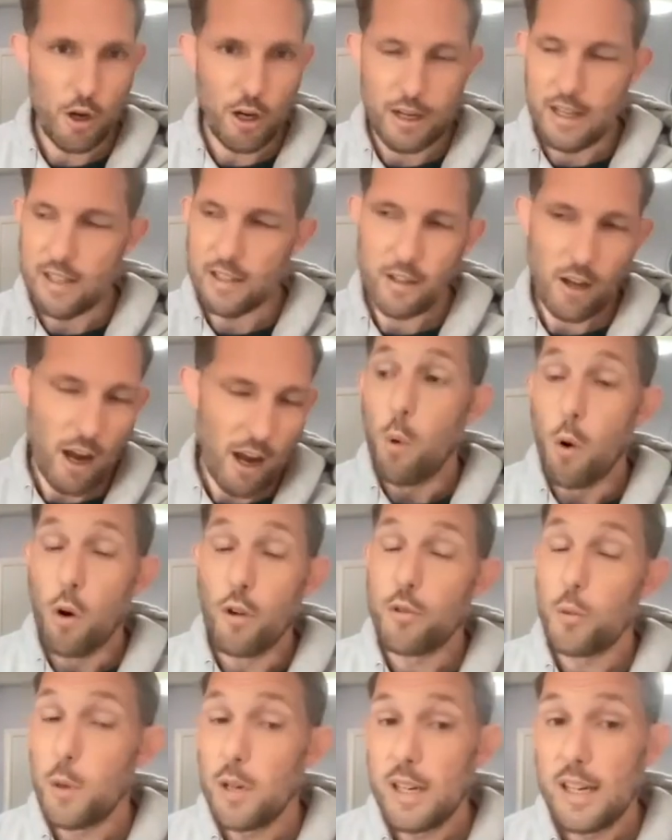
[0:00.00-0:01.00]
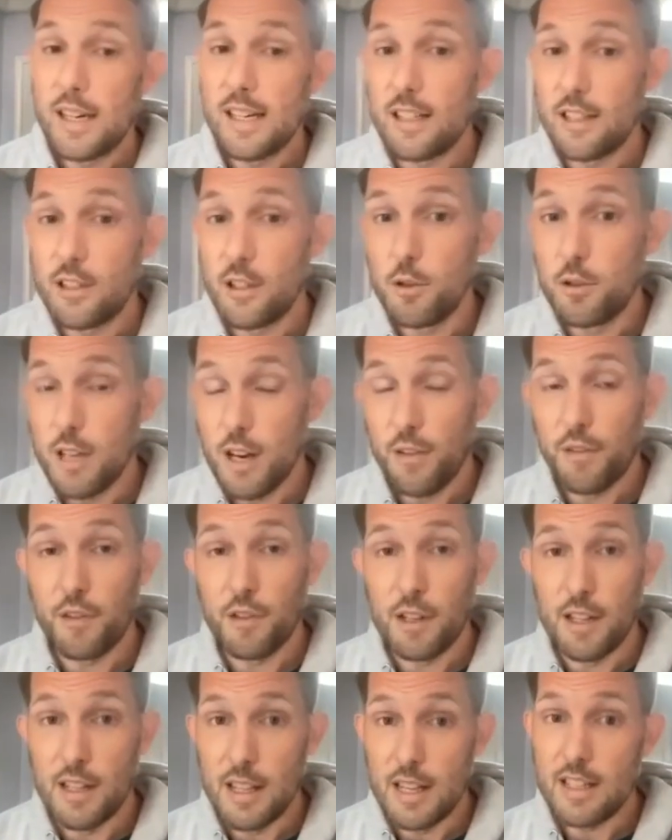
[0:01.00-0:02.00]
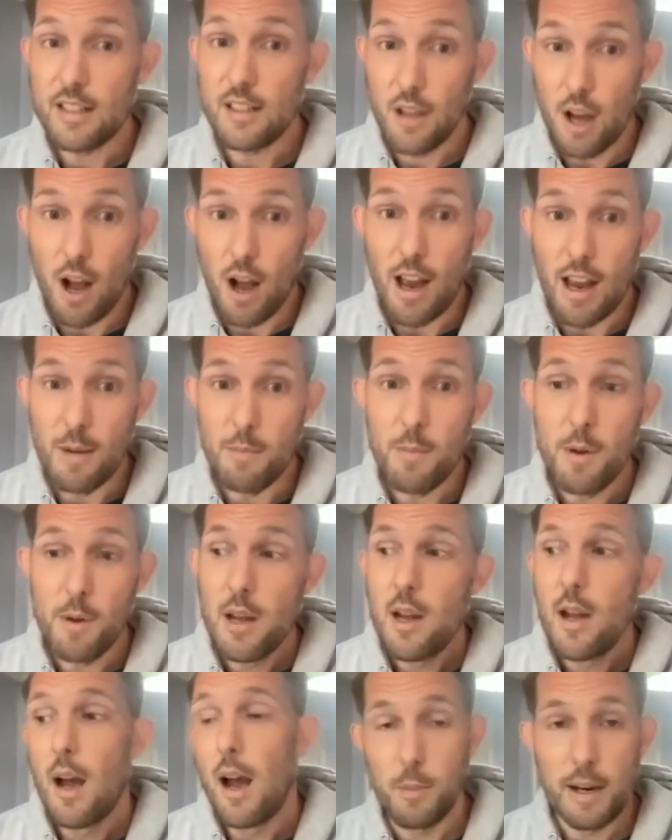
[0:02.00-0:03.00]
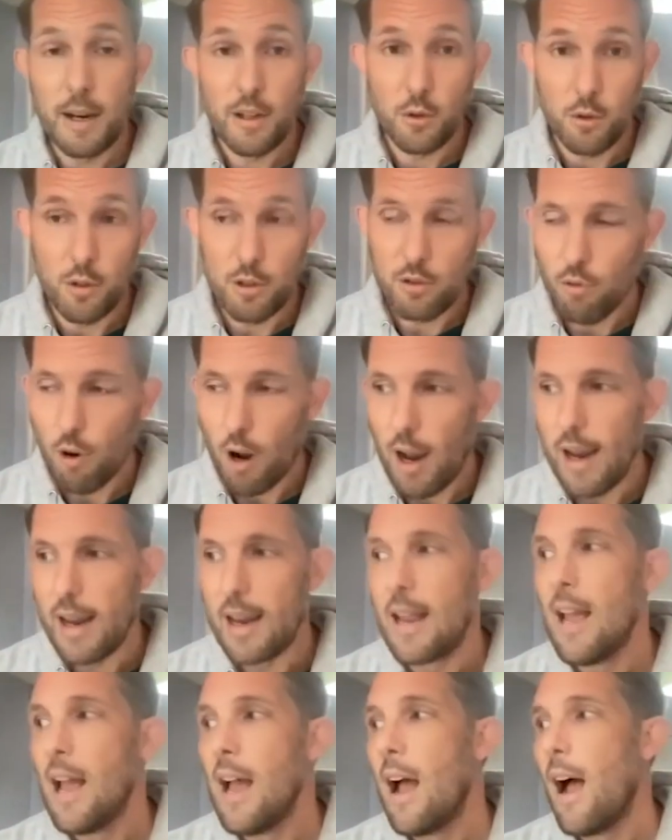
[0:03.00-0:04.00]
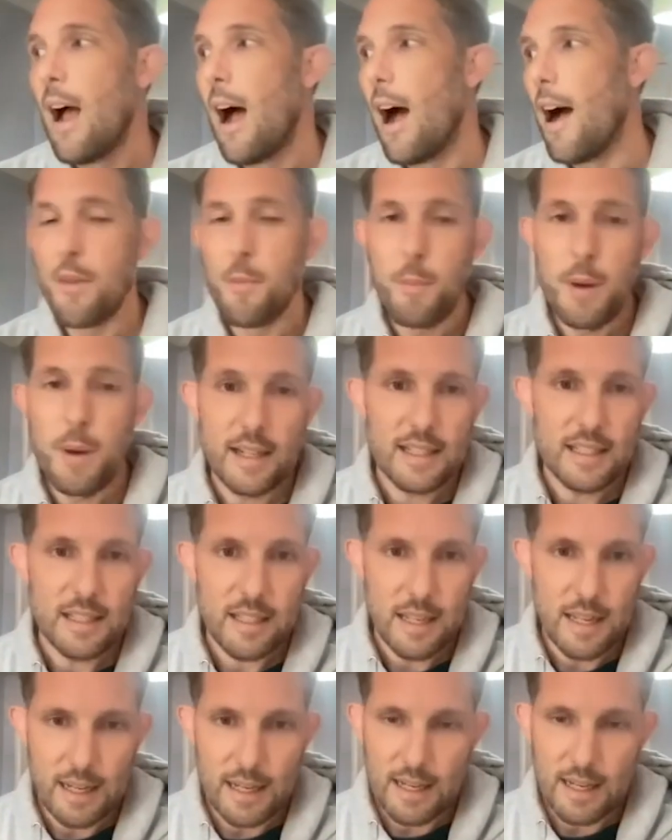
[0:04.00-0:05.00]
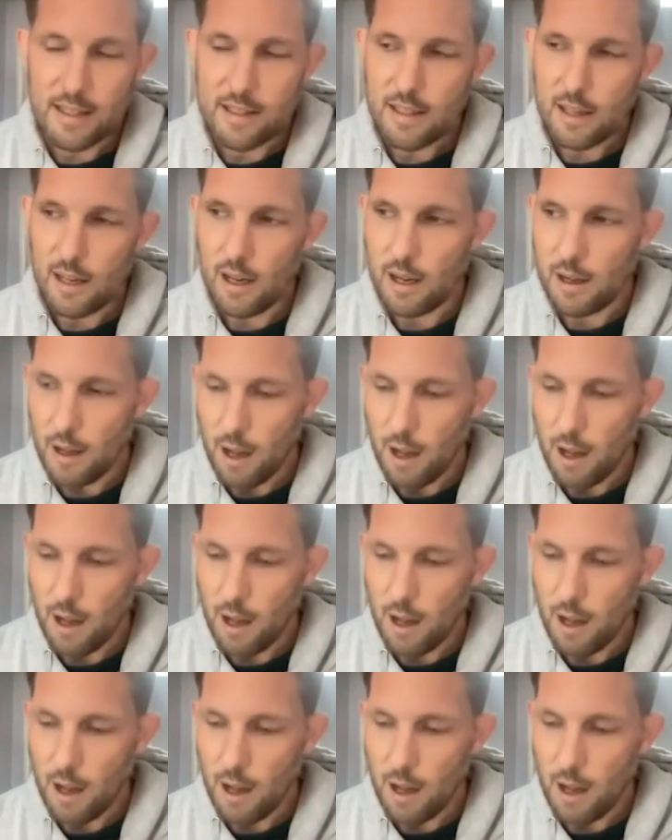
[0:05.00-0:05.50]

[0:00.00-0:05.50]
look and it's what do we need to do differently this time to make sure it's right? And the biggest thing is